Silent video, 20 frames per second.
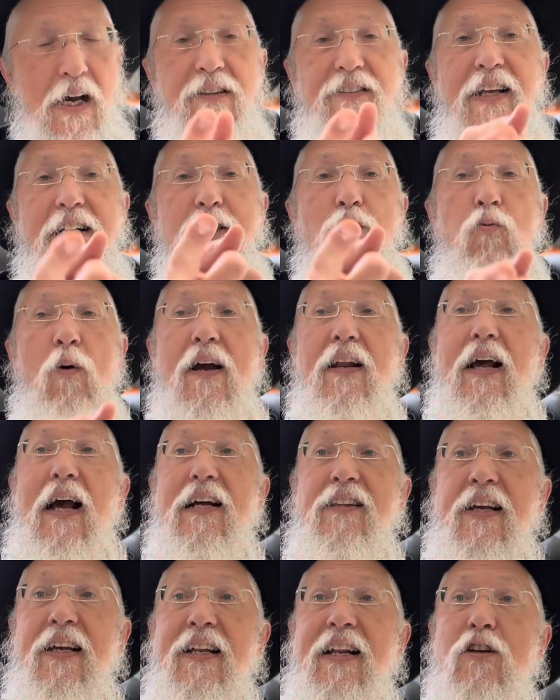That's why the
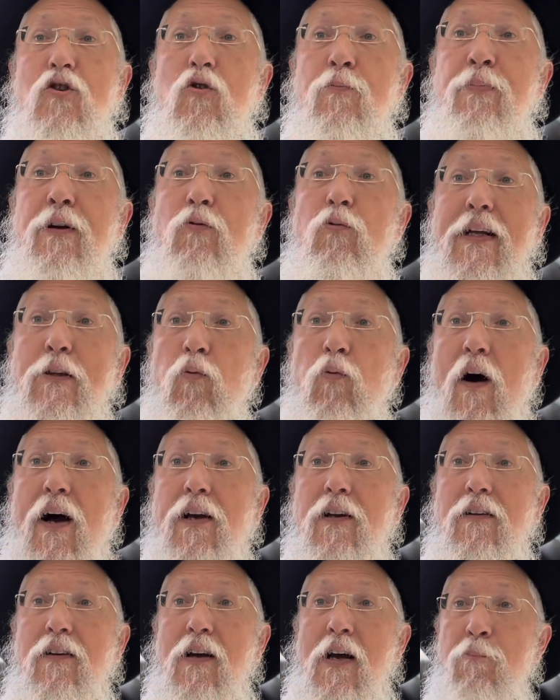khatkhira should be red
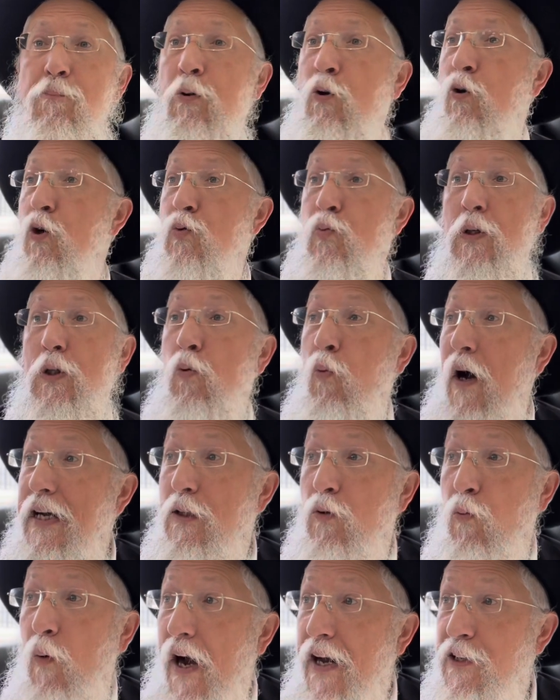wine, because with
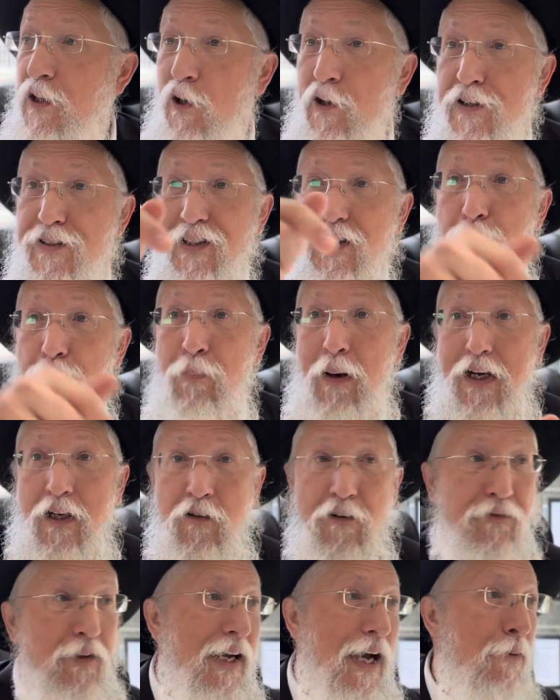white wine, you're going to see the bottom
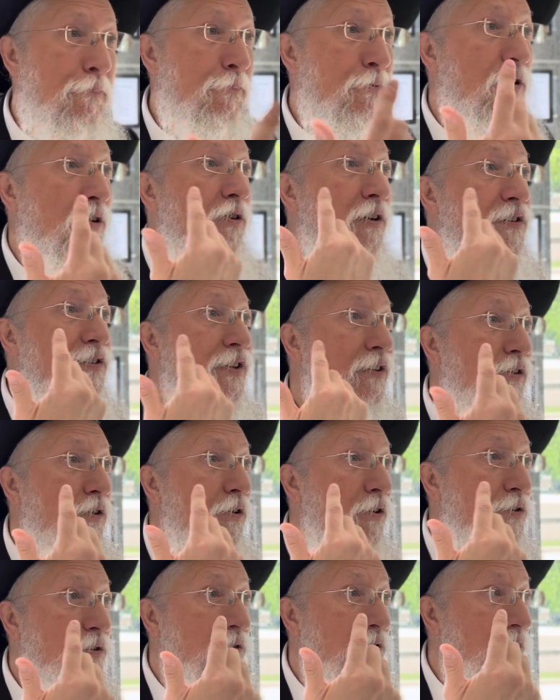of the cup. You're not going to see the
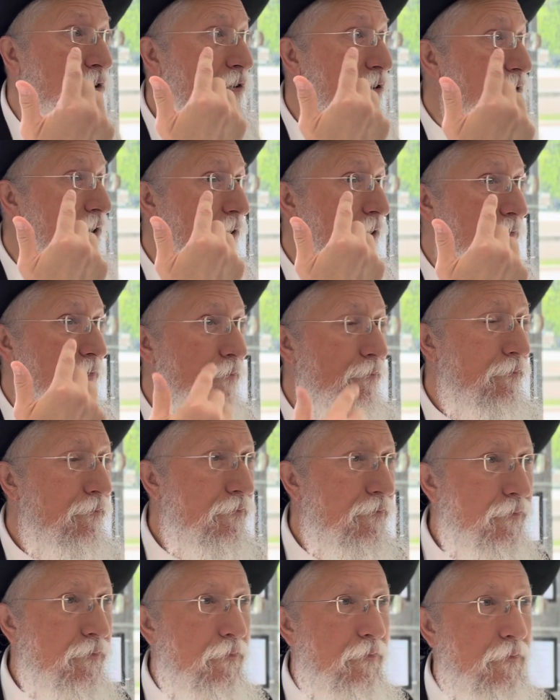original. Usually yourself. my
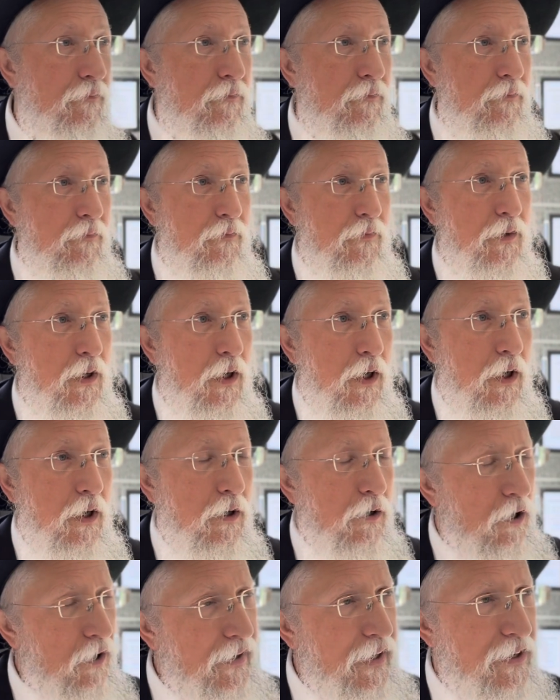wife putting the drops.
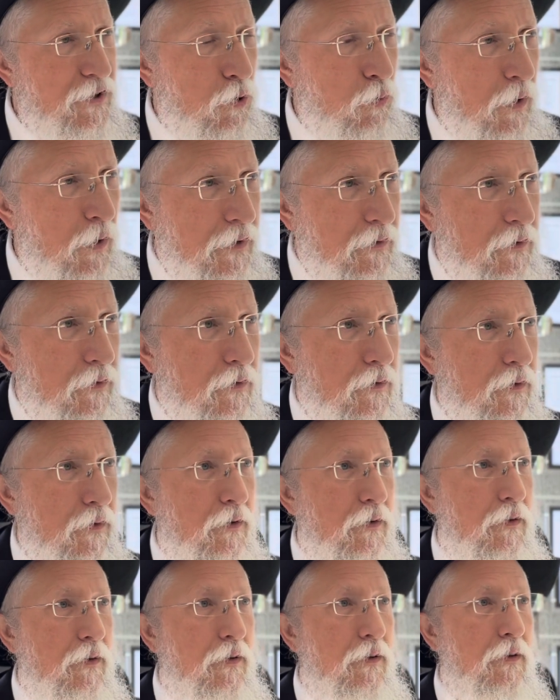Okay, so what? So
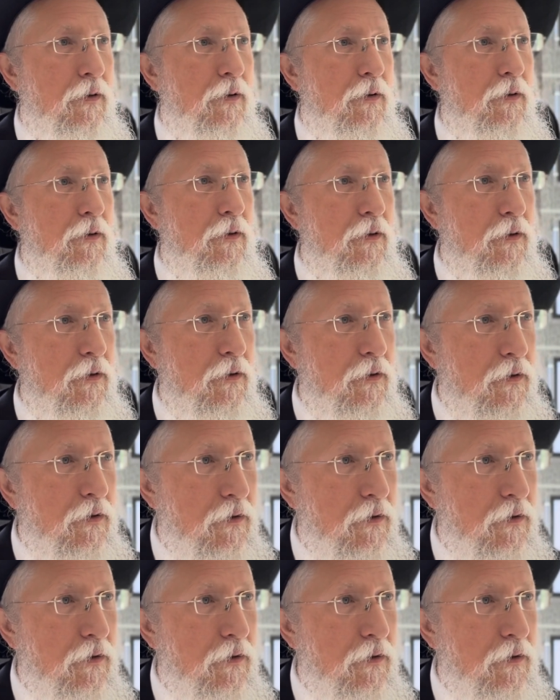I'm going to start now?